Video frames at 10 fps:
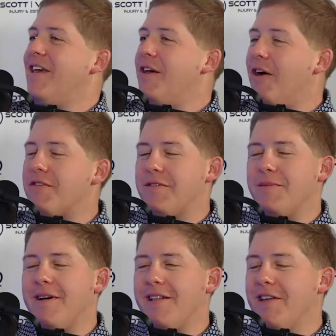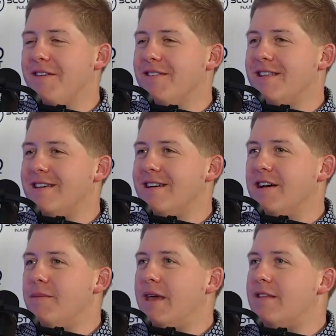Awesome. I love it.
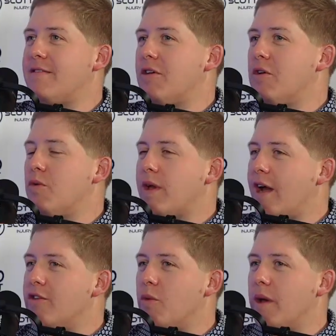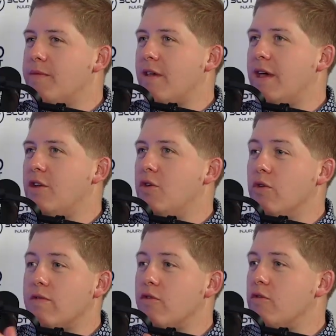And so we got your website. Are you
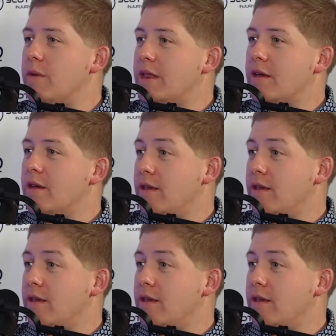on social media?